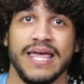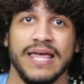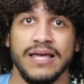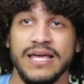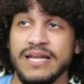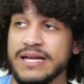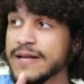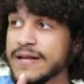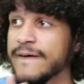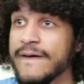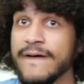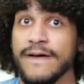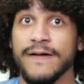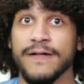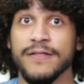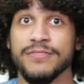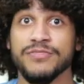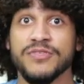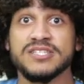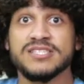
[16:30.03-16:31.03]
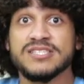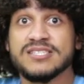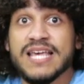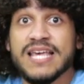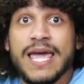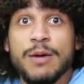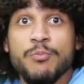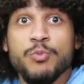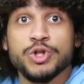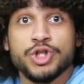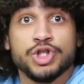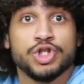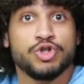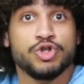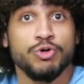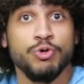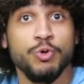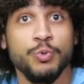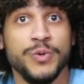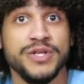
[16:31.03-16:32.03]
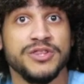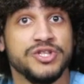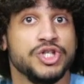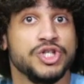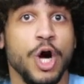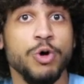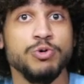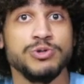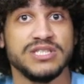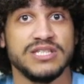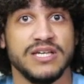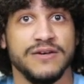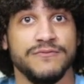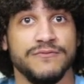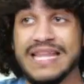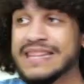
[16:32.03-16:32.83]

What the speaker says: And the same was true with Joseph.